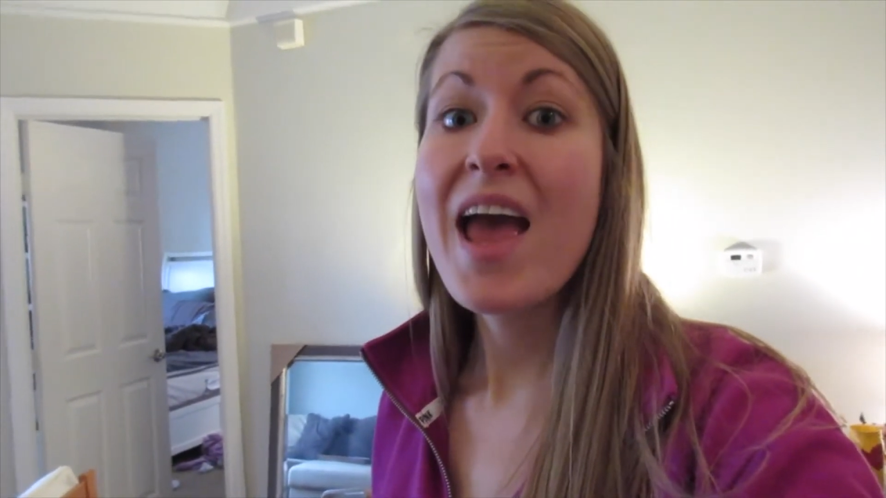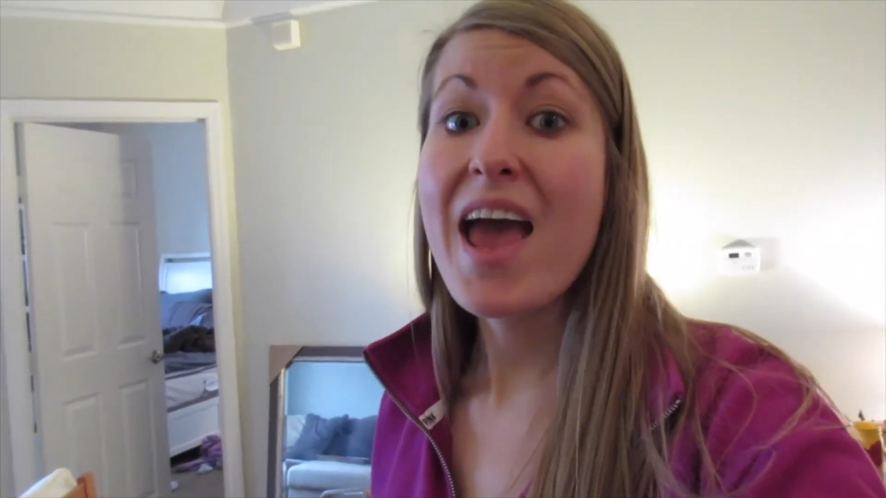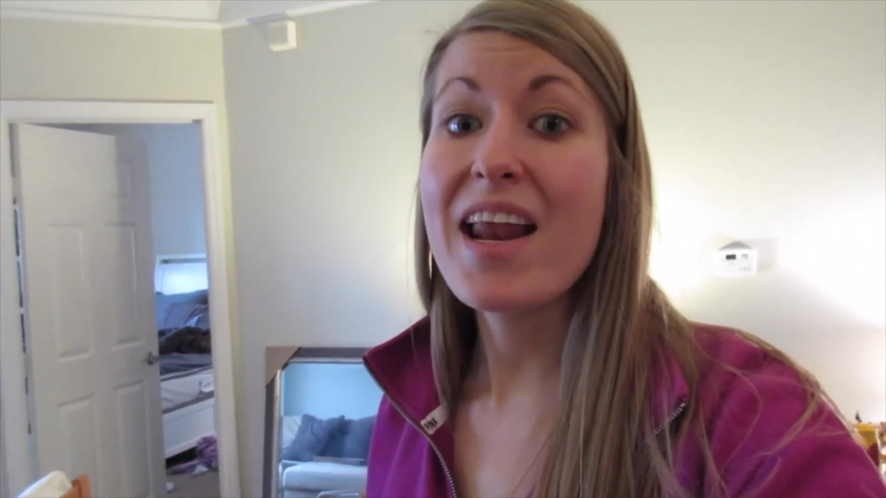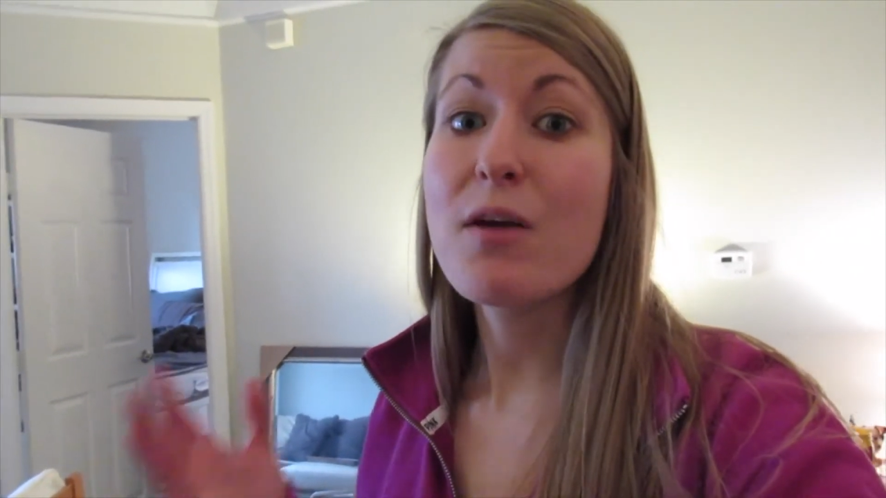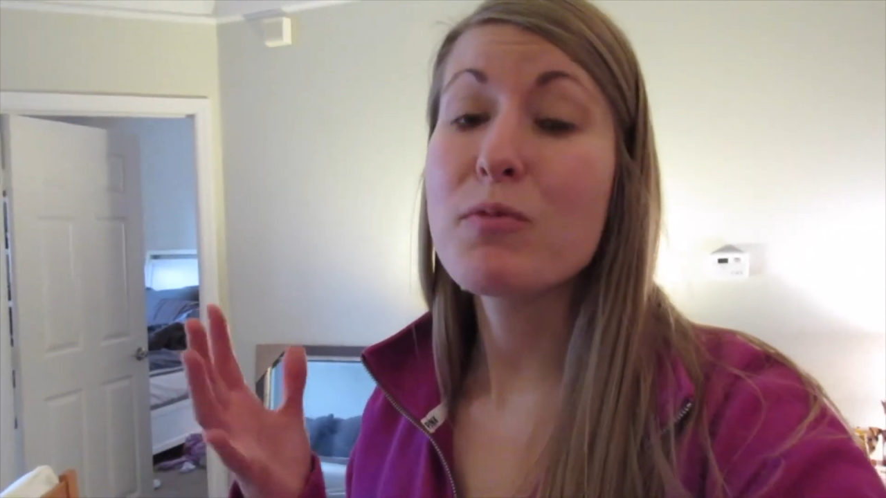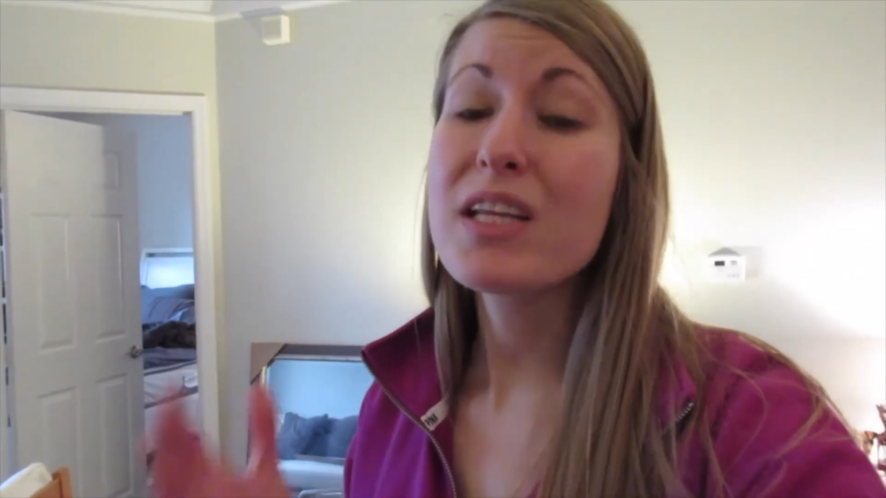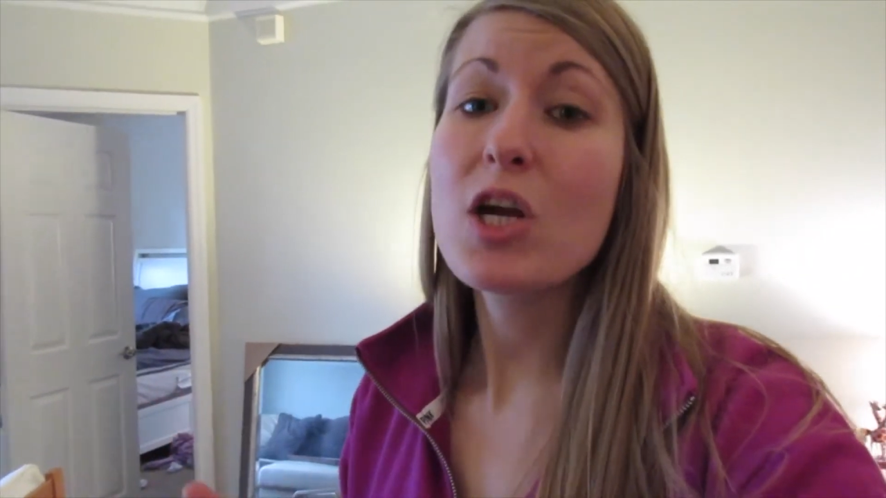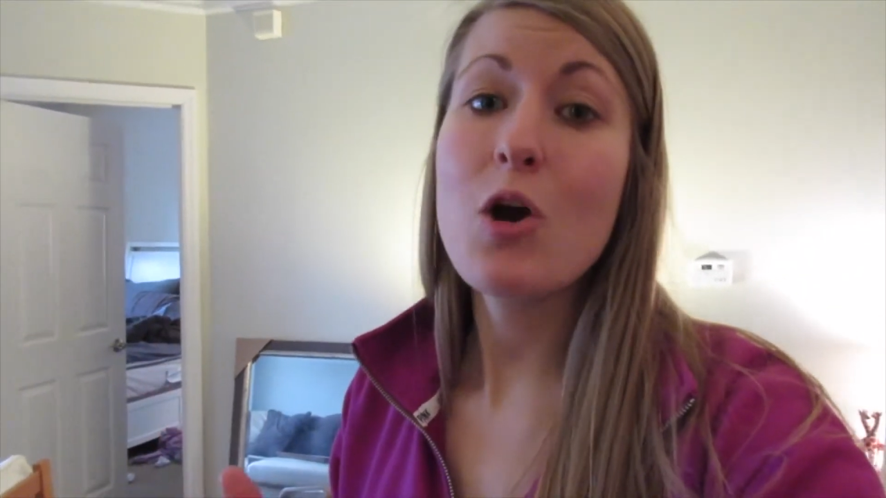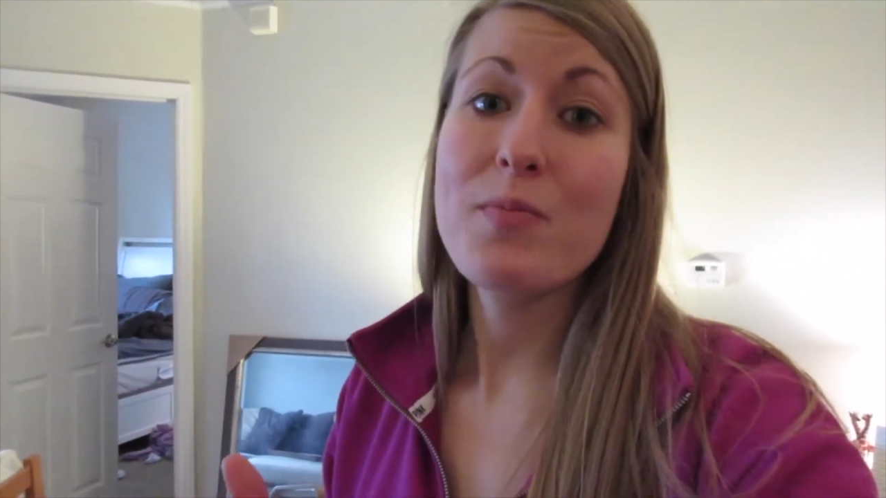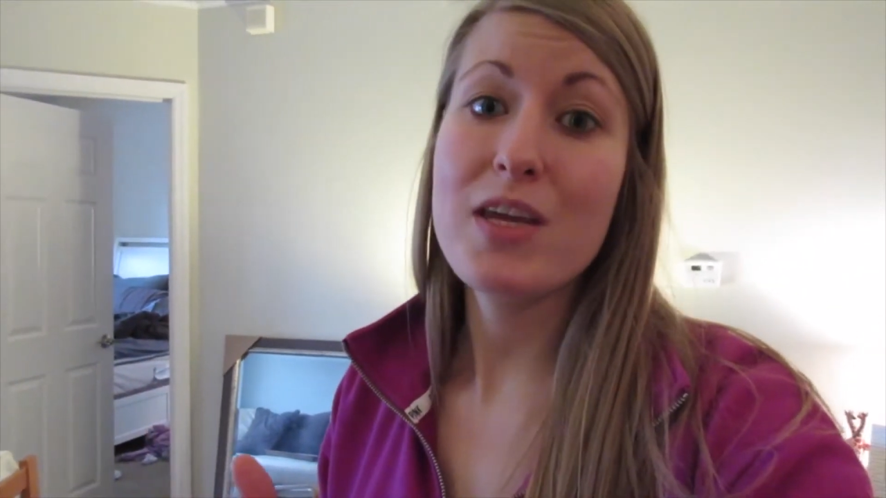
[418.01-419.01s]
And I
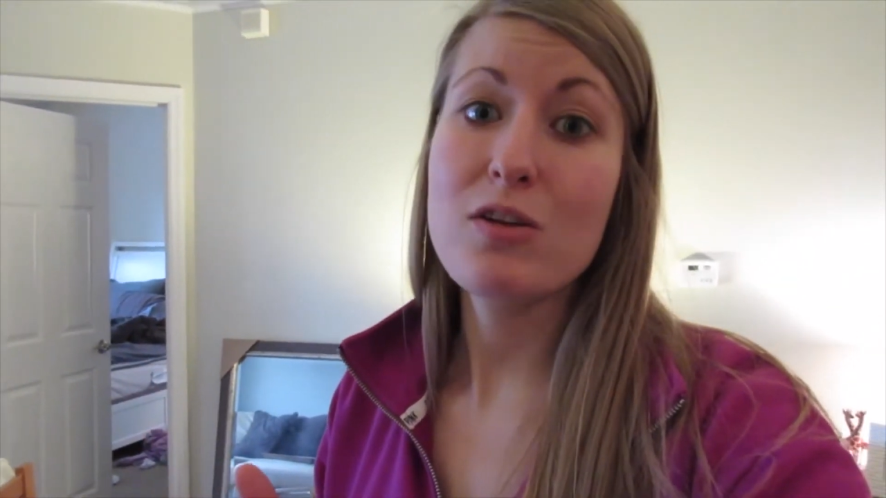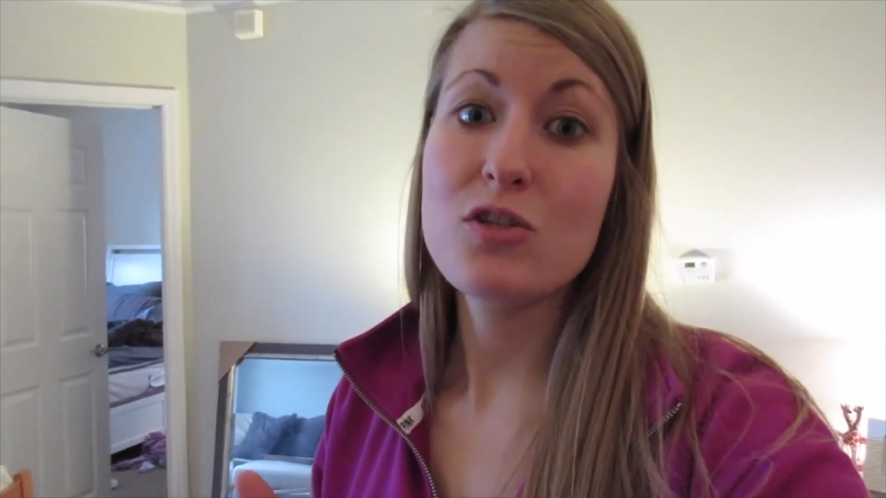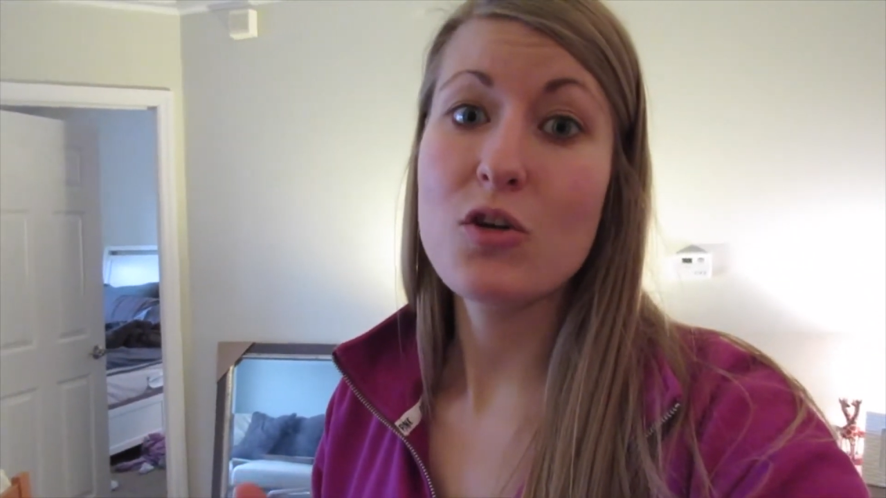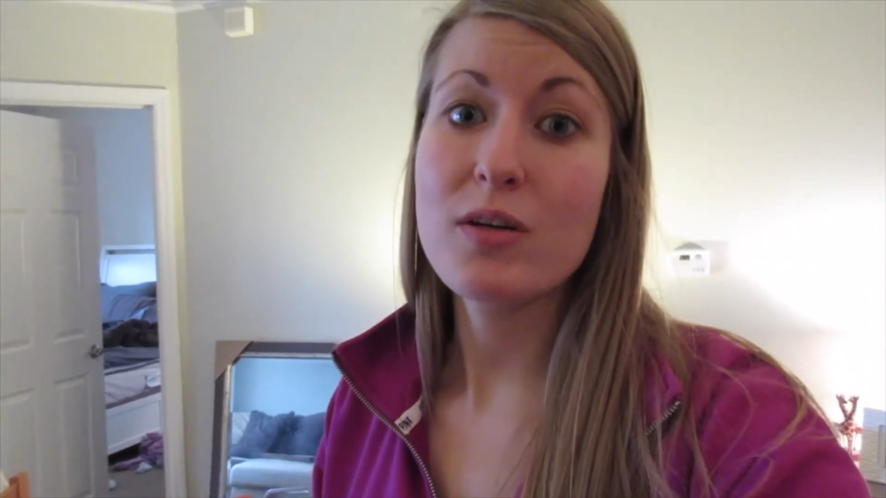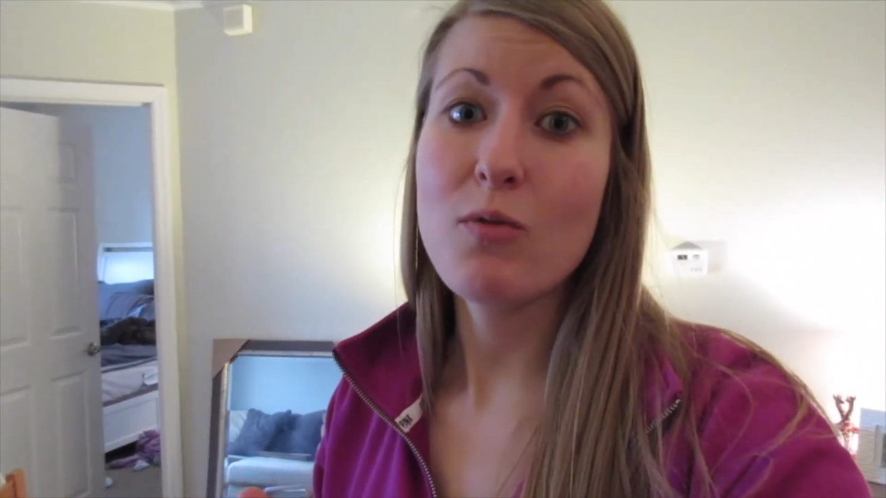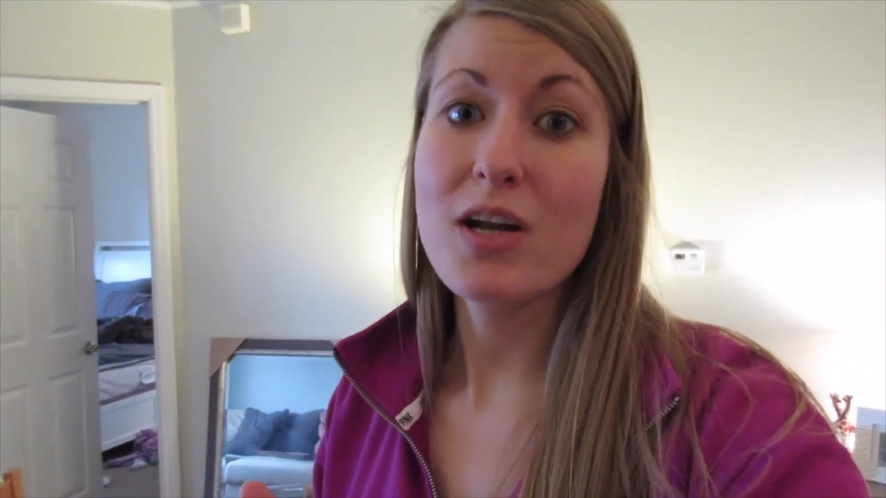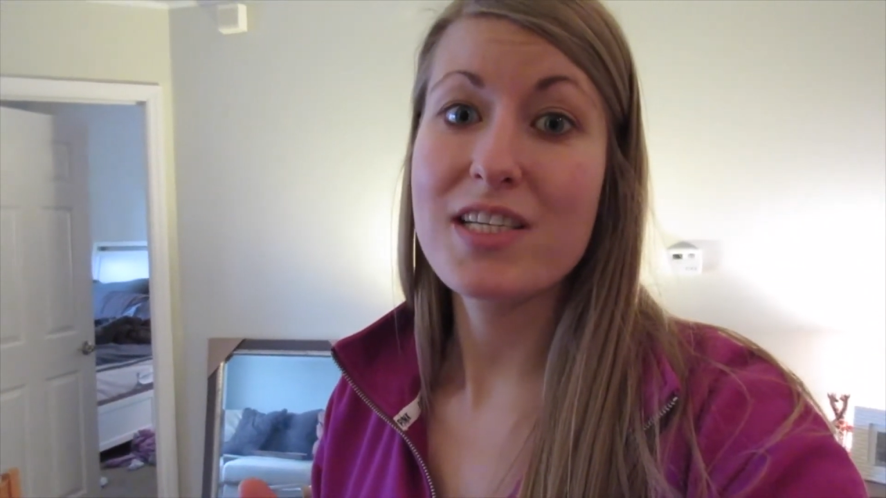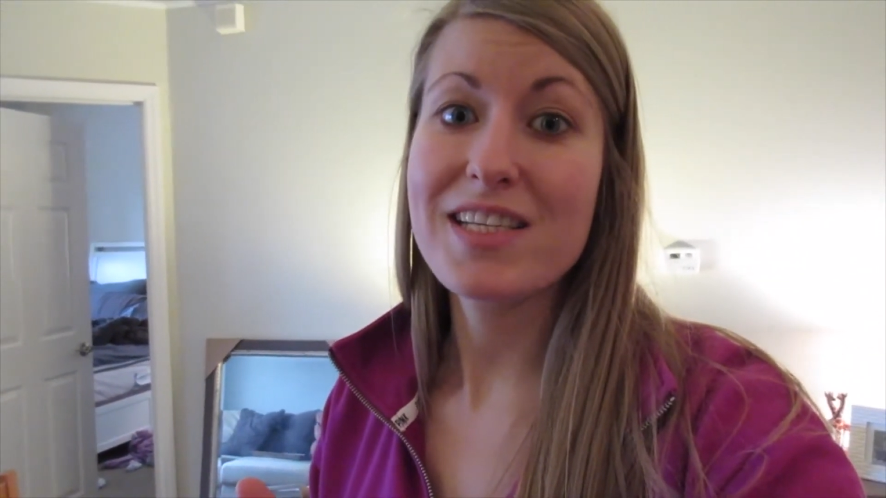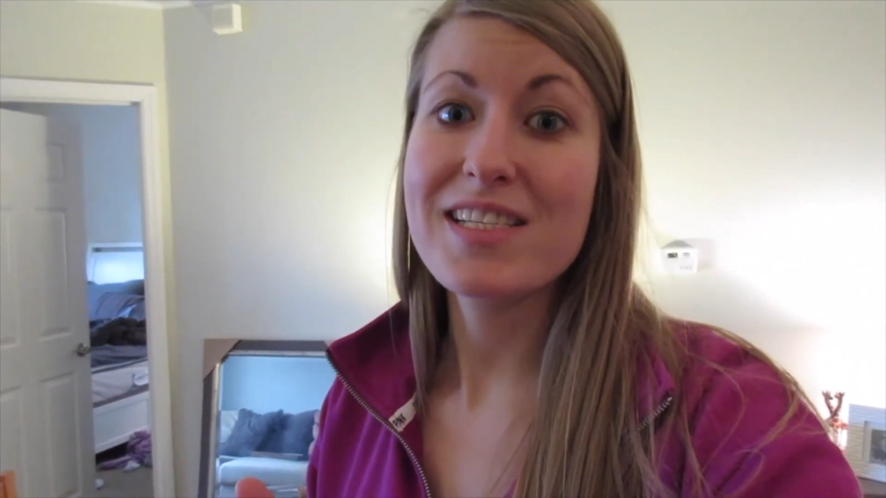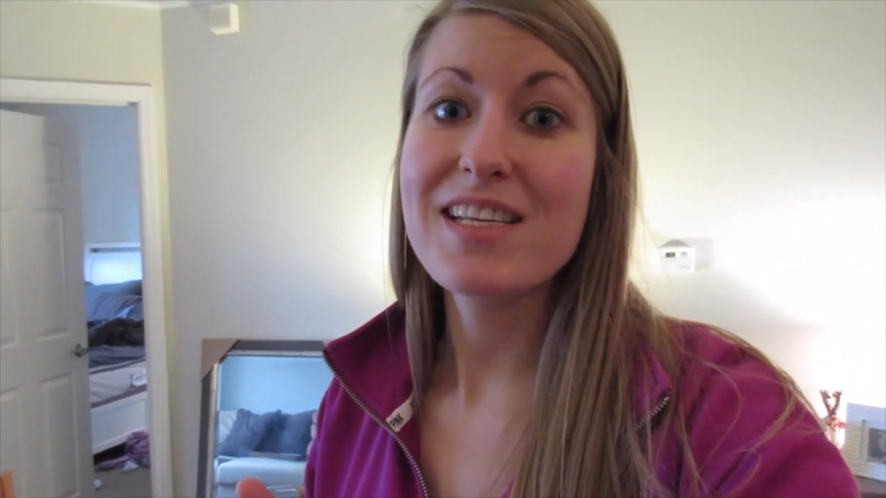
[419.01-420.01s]
really hope that you enjoyed
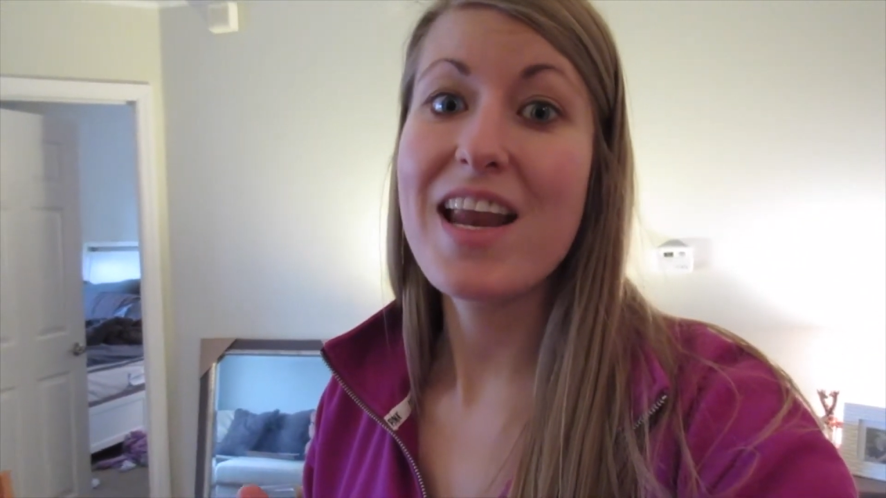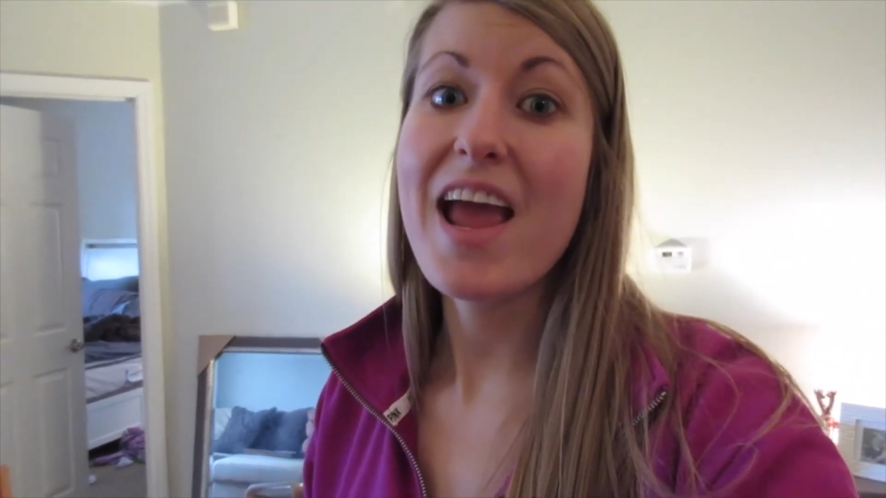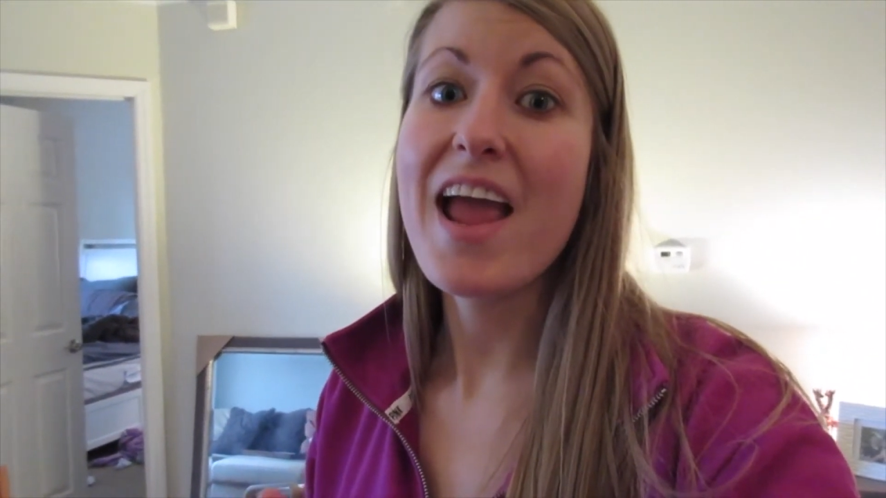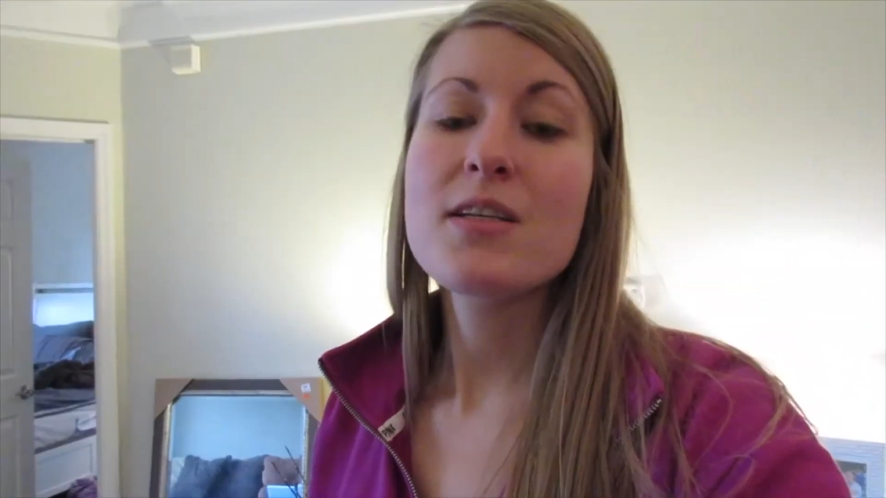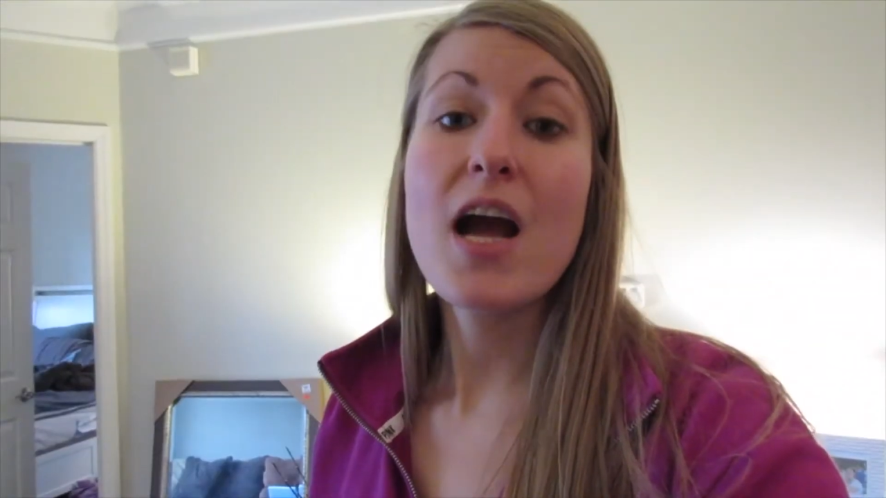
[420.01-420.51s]
watching this today.